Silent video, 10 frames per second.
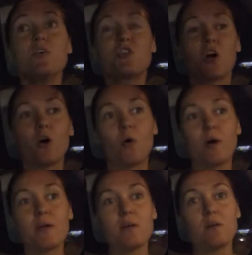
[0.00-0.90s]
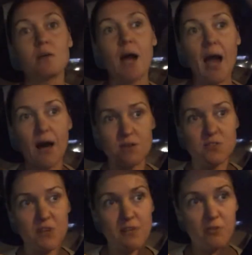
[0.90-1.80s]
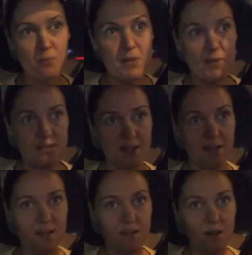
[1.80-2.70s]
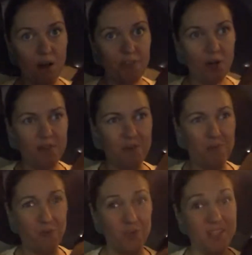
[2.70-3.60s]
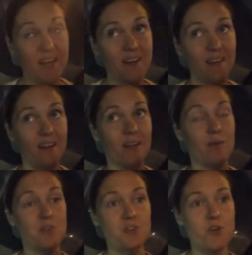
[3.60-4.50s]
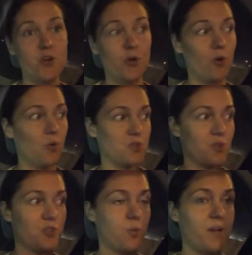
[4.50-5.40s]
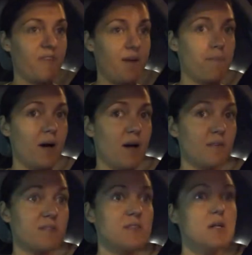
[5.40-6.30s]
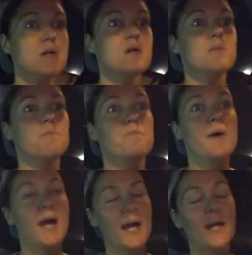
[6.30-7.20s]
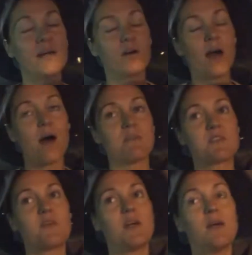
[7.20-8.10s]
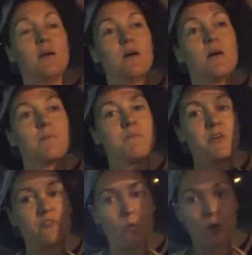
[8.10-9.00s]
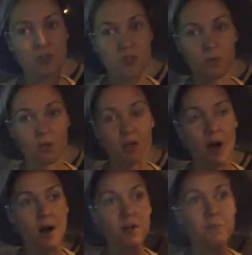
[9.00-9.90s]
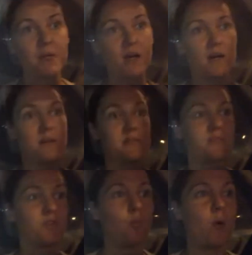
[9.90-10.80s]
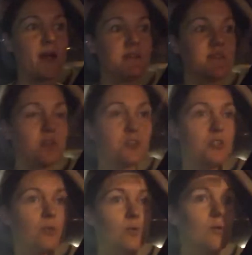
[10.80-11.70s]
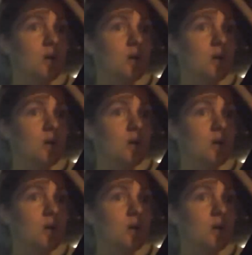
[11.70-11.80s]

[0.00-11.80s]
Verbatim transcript: So house fee for me because I got there I think before 10 and I was new was only 25 bucks pay your house fee before 2 o'clock because if you wait until 2